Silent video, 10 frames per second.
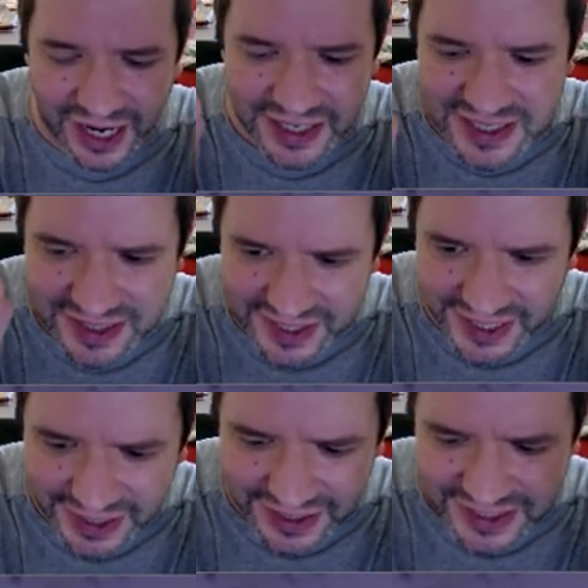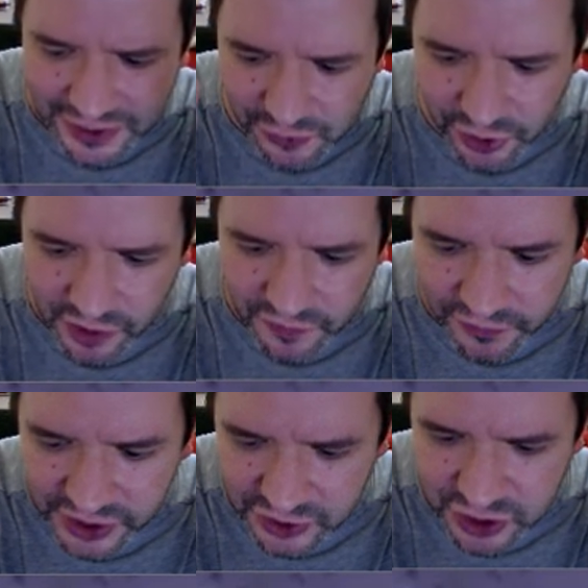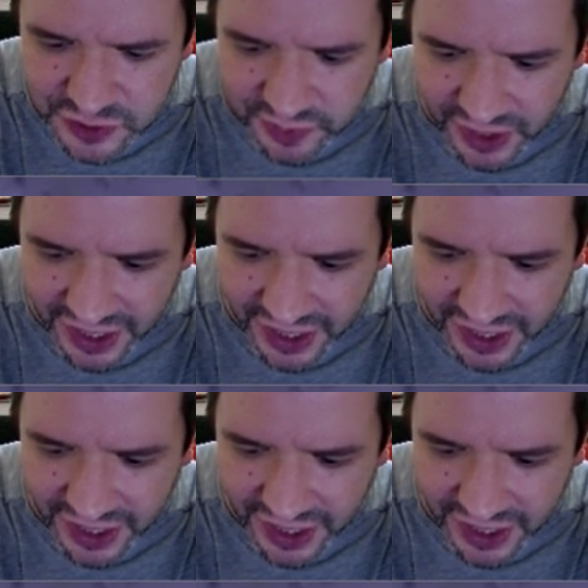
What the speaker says: Stink is a word used by